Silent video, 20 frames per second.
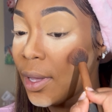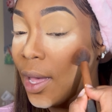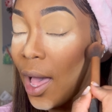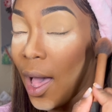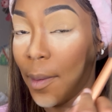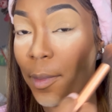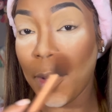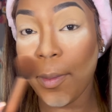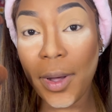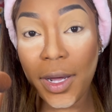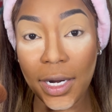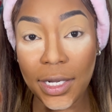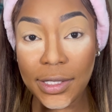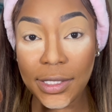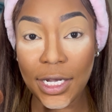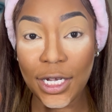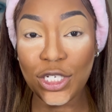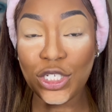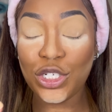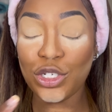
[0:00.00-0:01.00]
And my mother
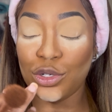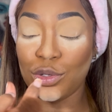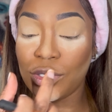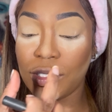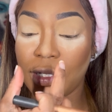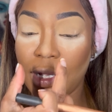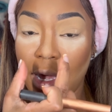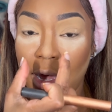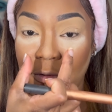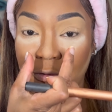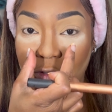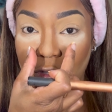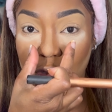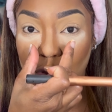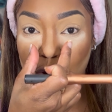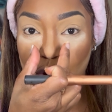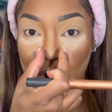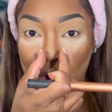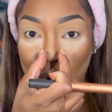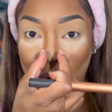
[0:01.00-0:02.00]
said she used to have to
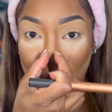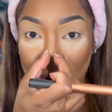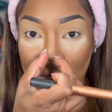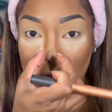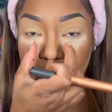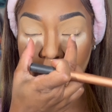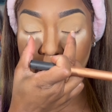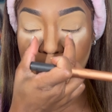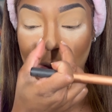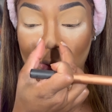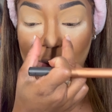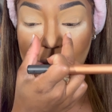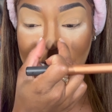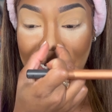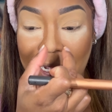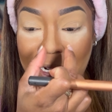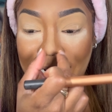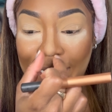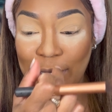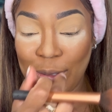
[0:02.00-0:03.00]
squeeze my nose like
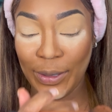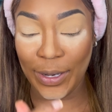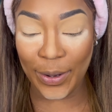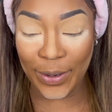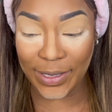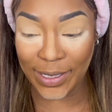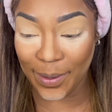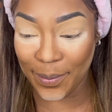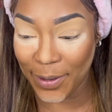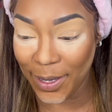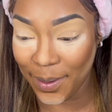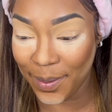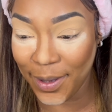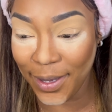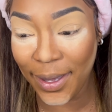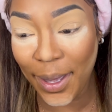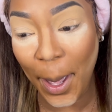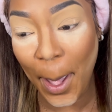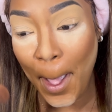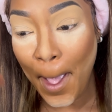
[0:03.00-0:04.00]
this when I was a
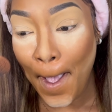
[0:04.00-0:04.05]
baby.